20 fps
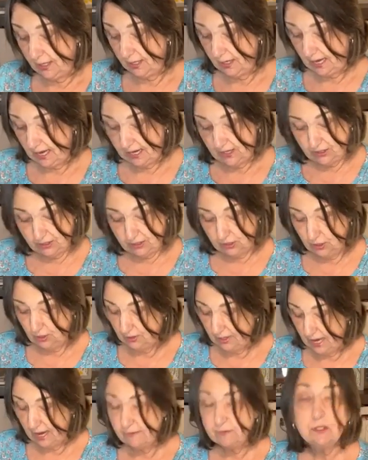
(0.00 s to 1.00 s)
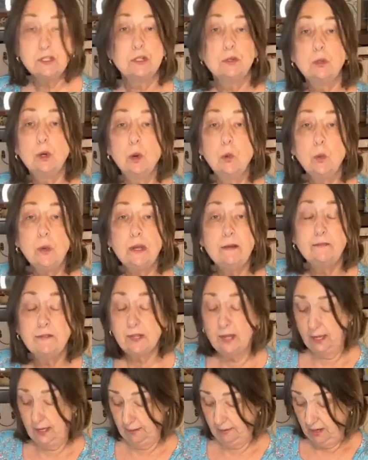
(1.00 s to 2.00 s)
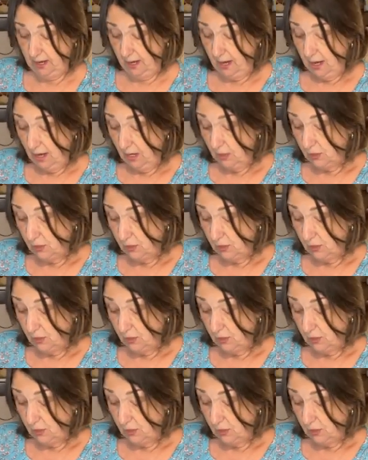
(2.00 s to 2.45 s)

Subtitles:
on, and you don't have to do what we've done.